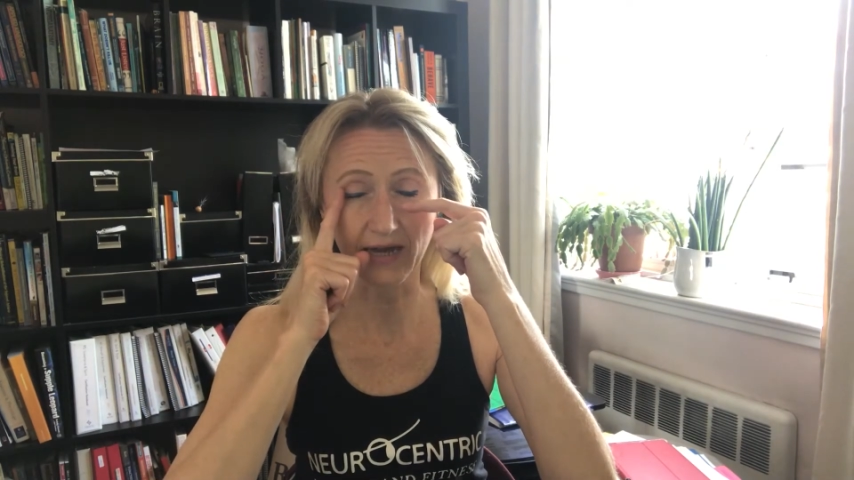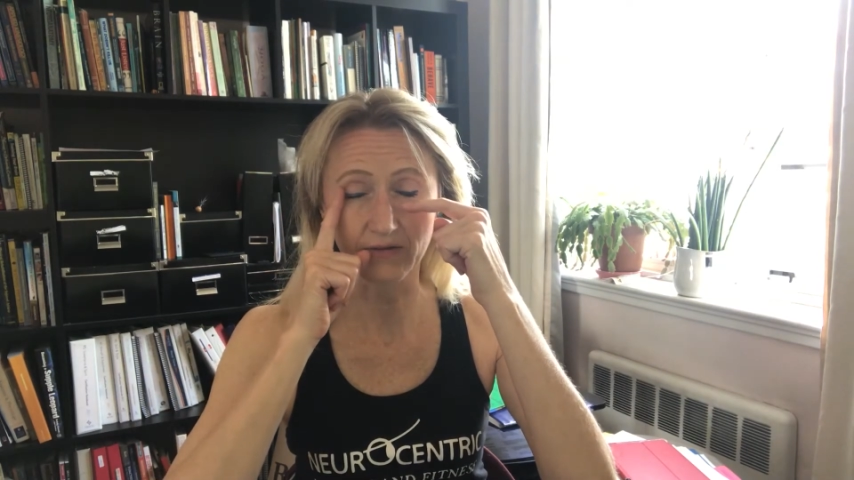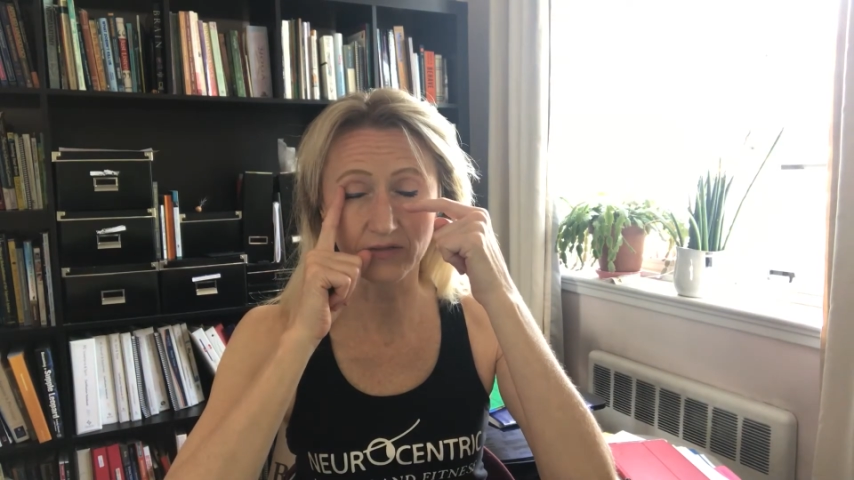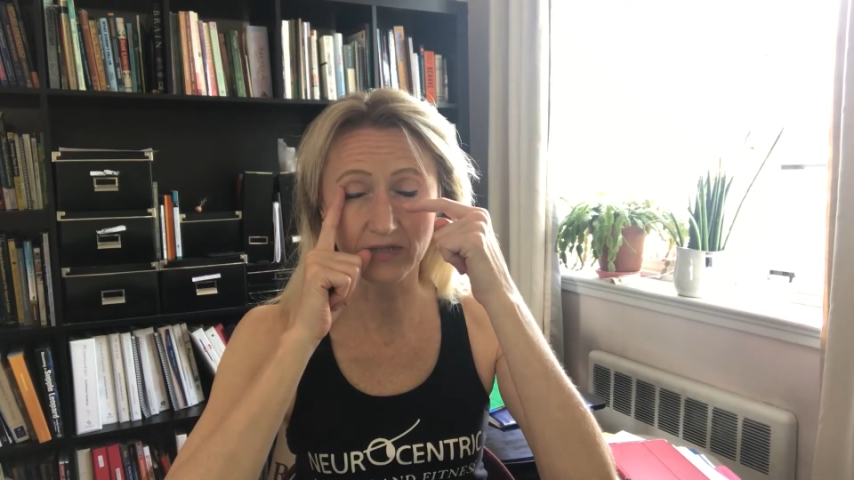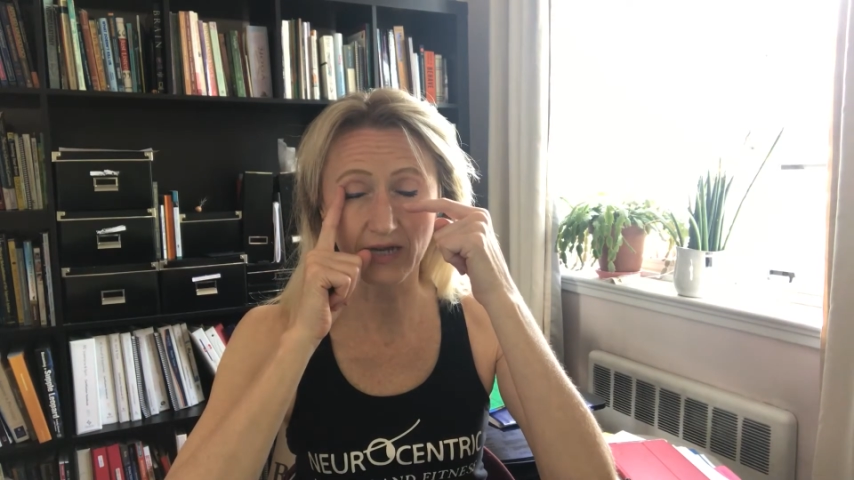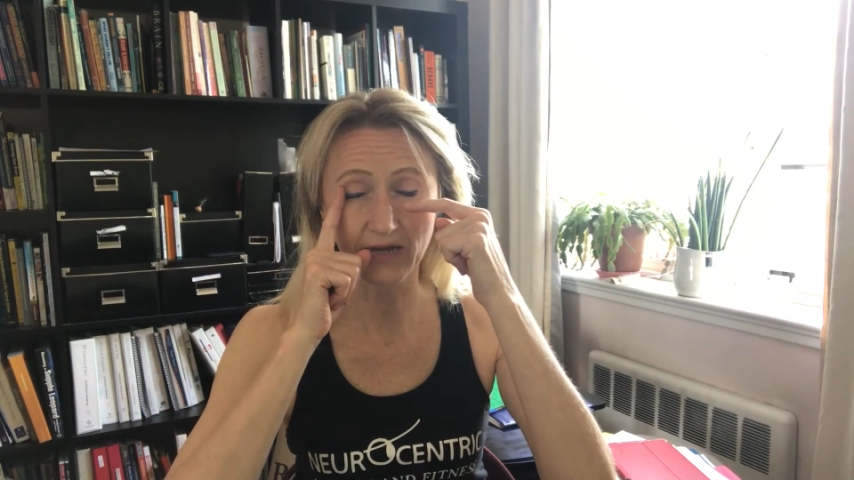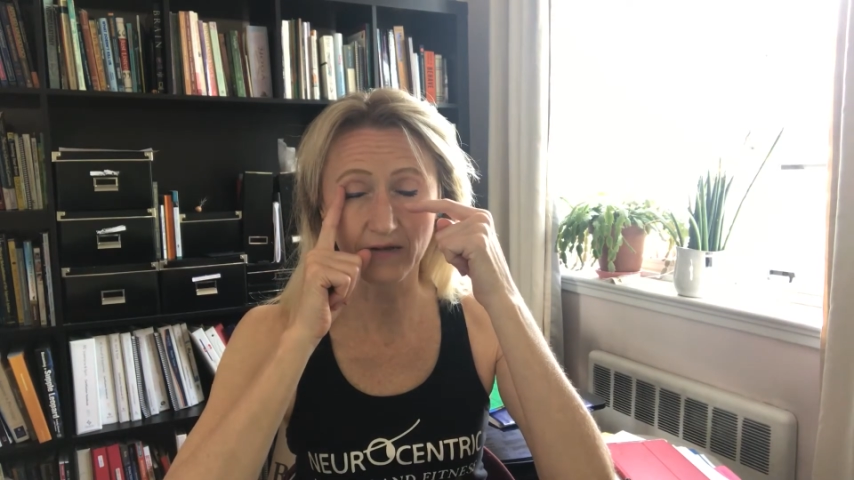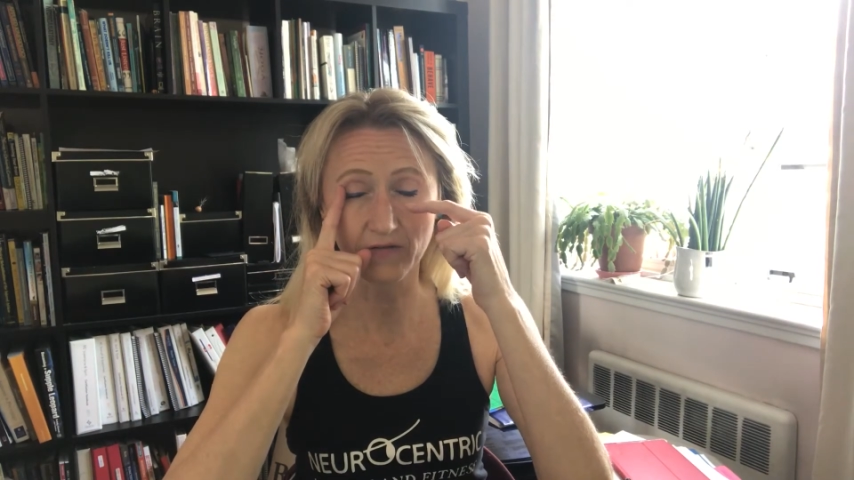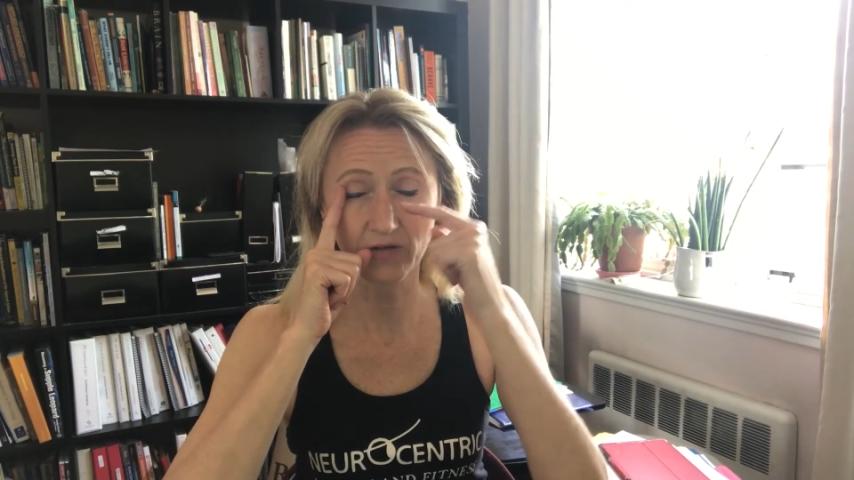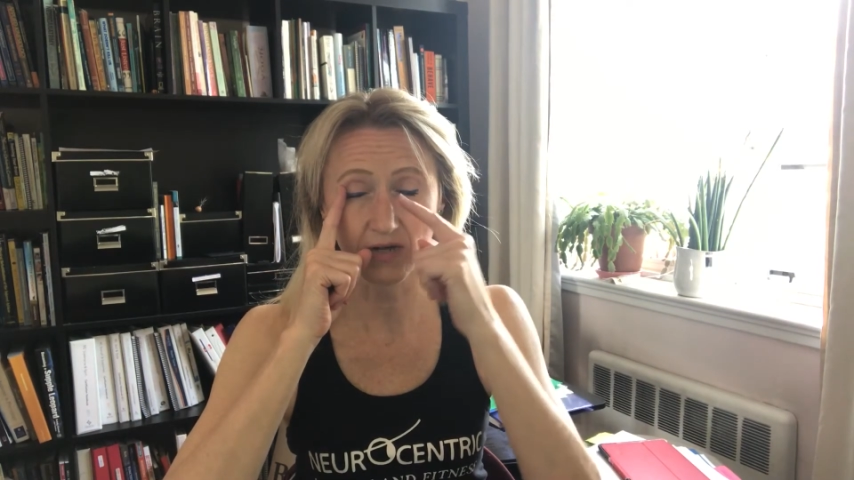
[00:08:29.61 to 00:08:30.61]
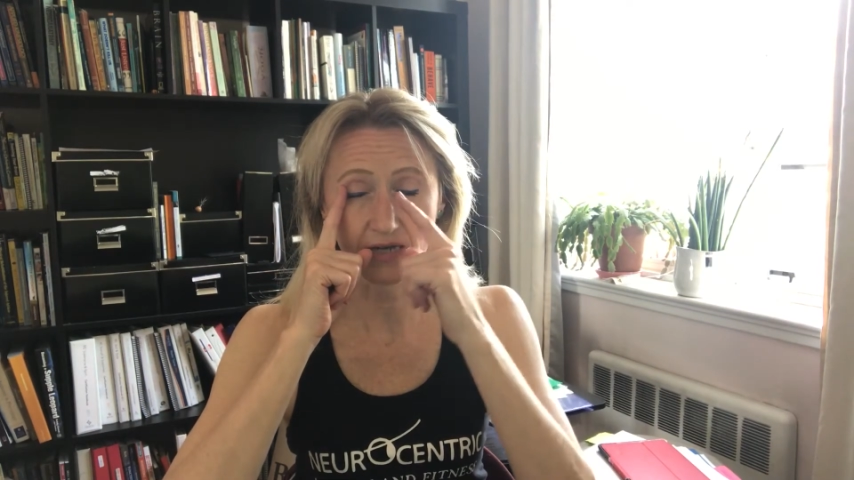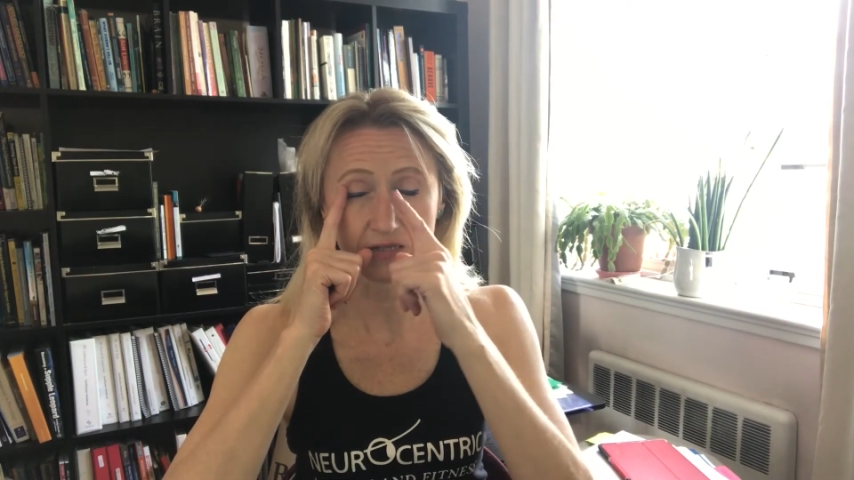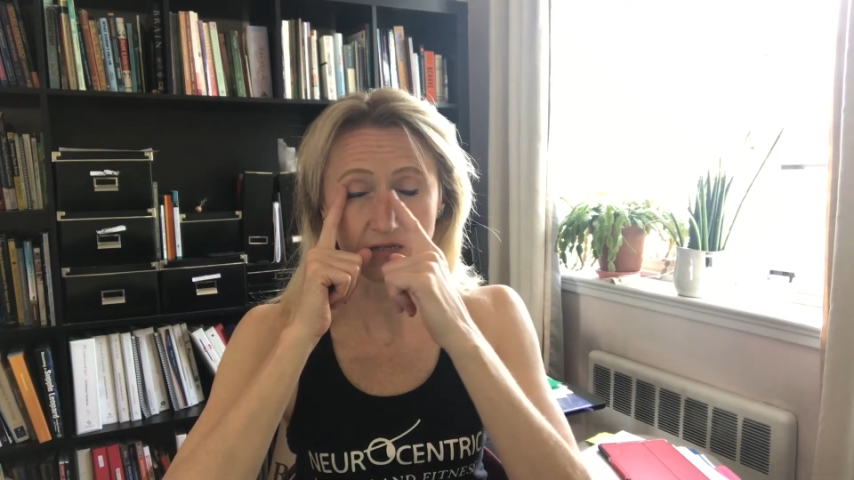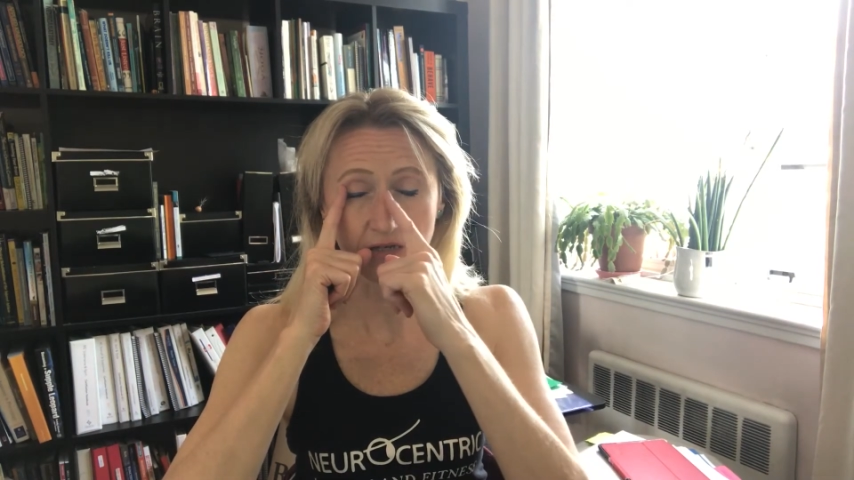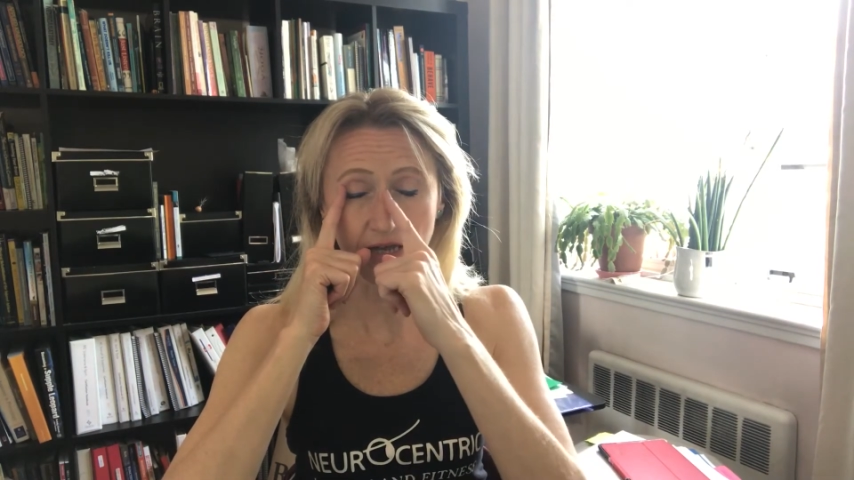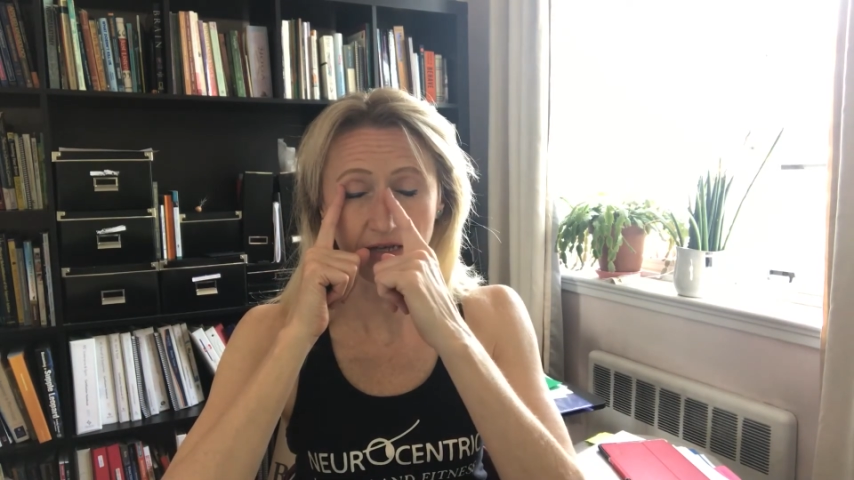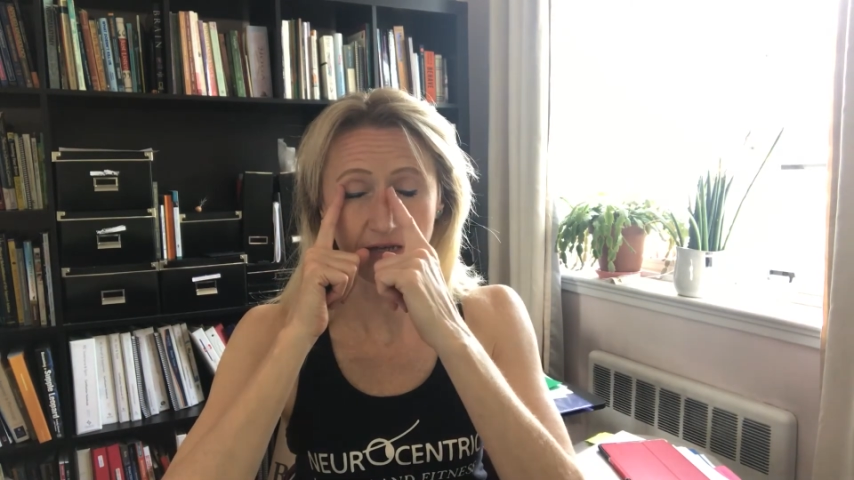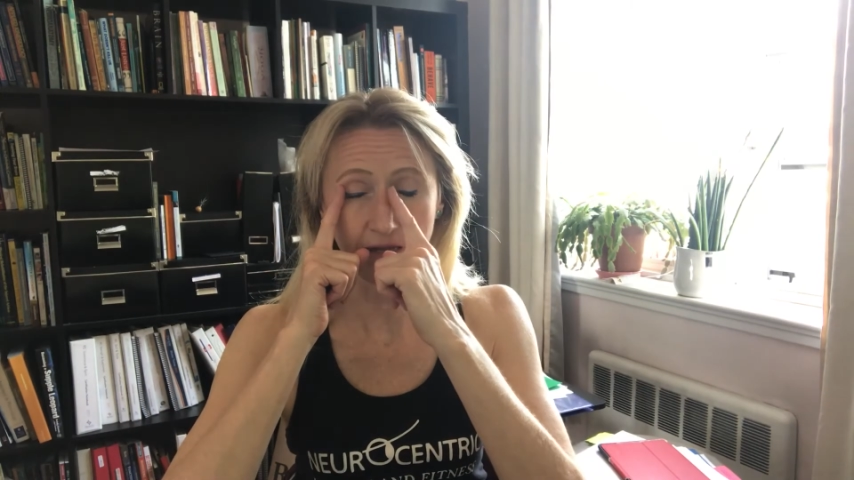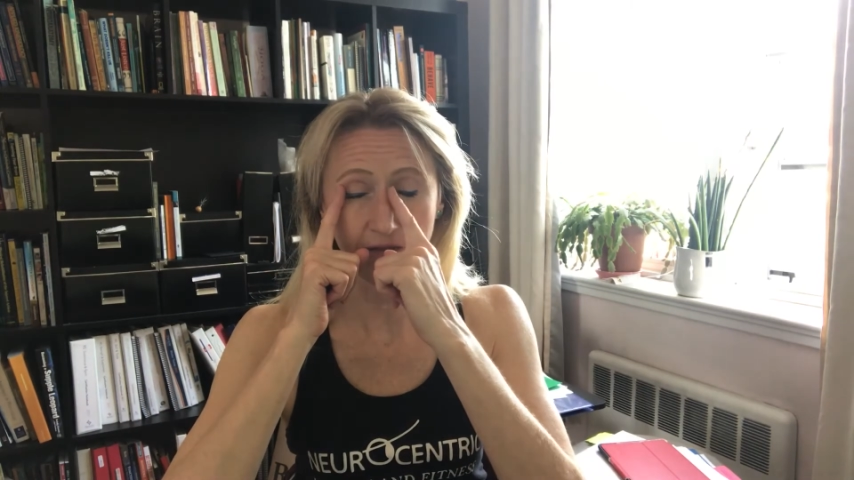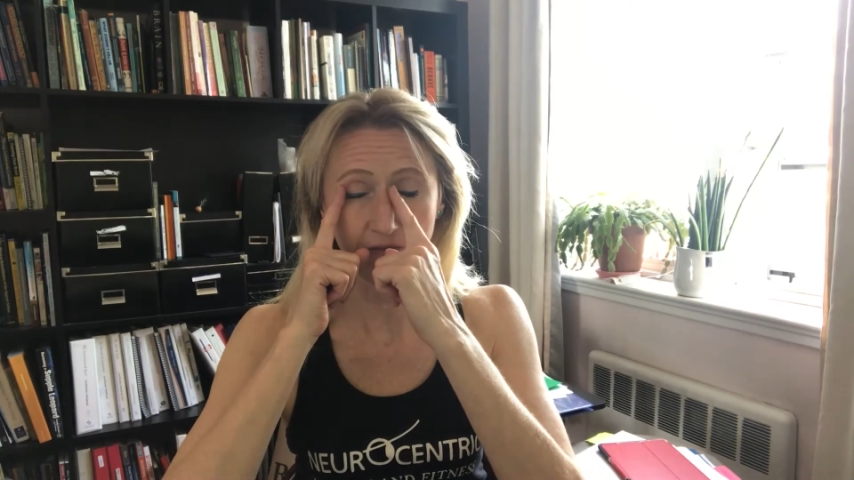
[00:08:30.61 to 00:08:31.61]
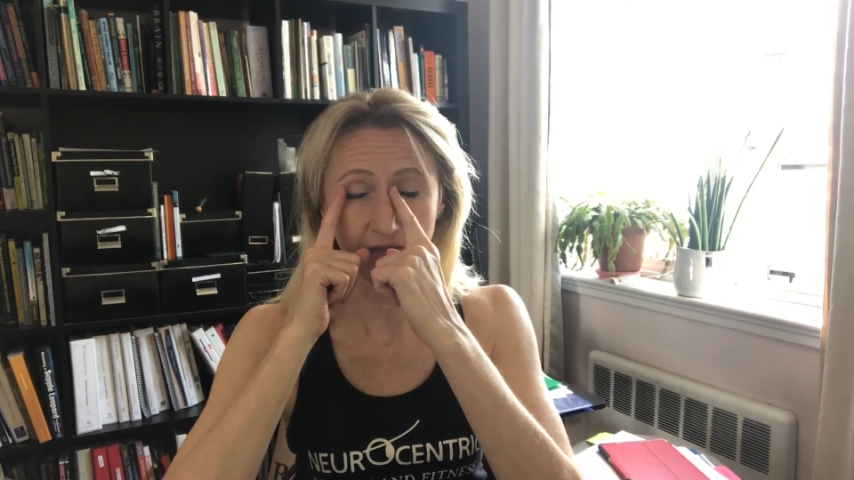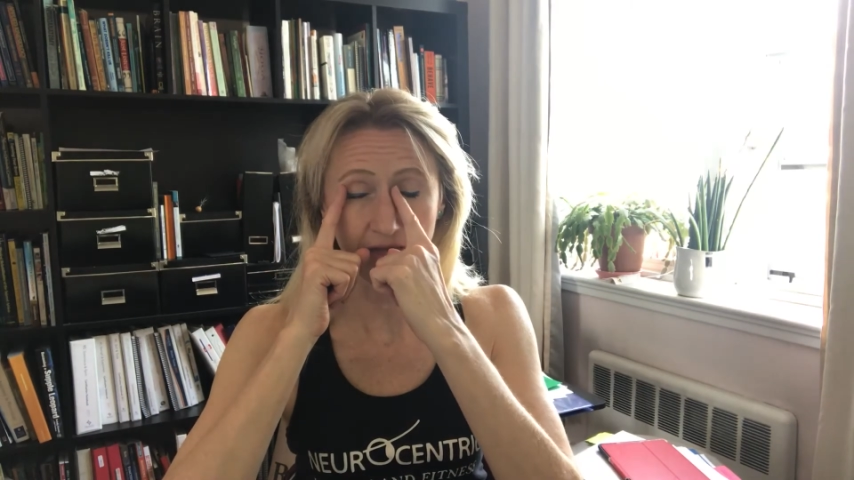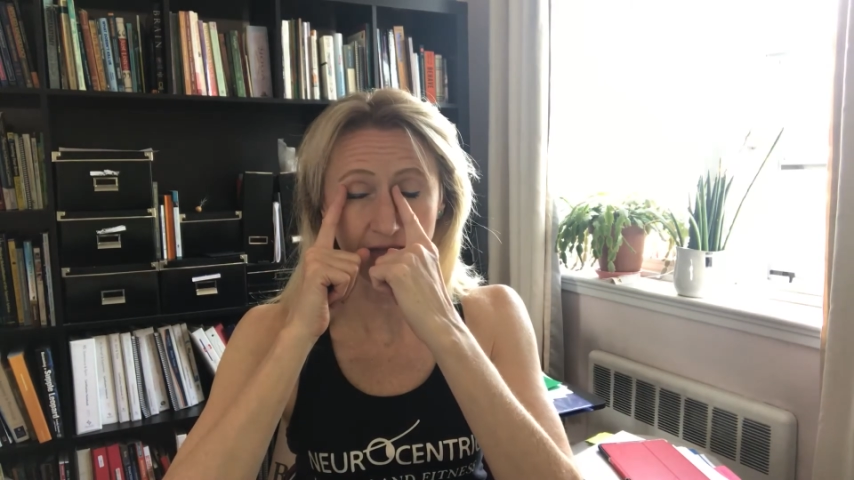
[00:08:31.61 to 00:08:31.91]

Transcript: outside of the right socket and the